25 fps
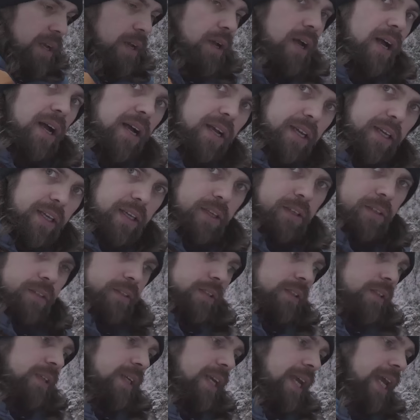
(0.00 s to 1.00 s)
I
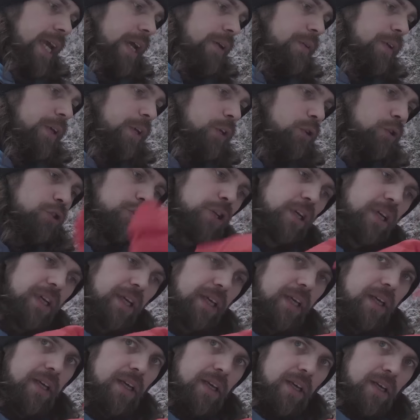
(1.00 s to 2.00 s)
carry
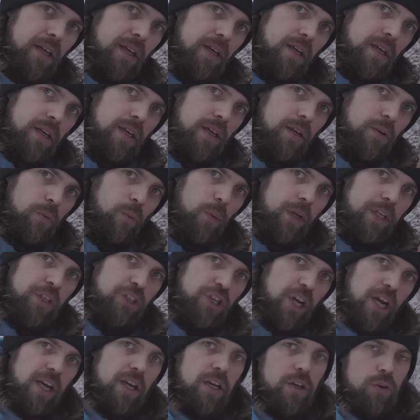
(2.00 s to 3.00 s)
usually a wind
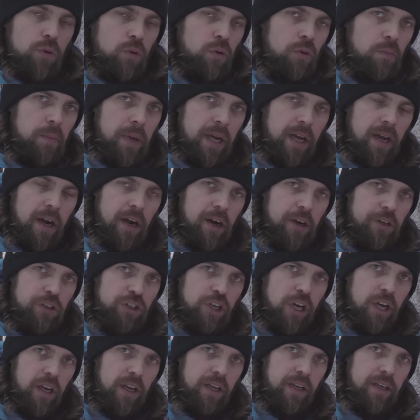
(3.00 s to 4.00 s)
jacket or my hard
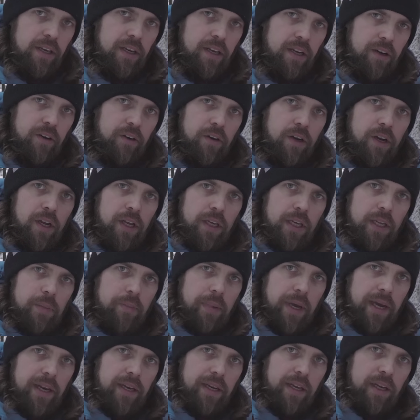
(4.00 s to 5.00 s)
shell in there,
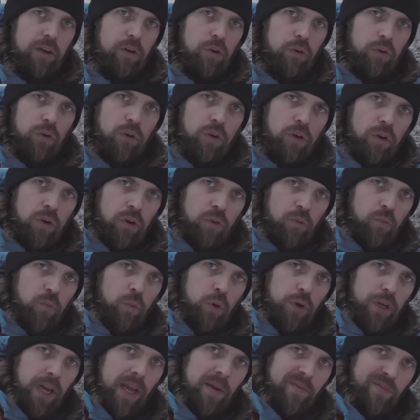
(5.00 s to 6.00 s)
depending on
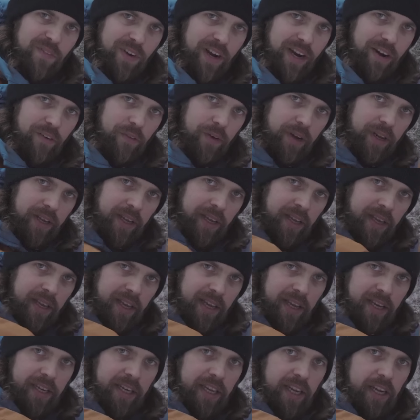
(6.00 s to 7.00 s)
what I'm wearing,
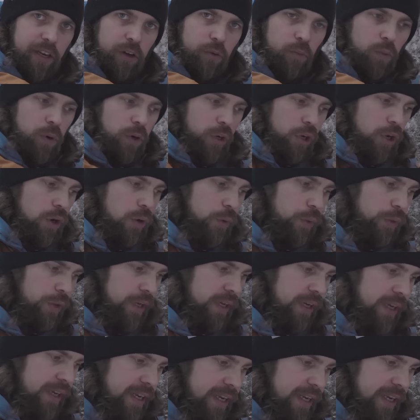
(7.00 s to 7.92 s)
and the other one goes in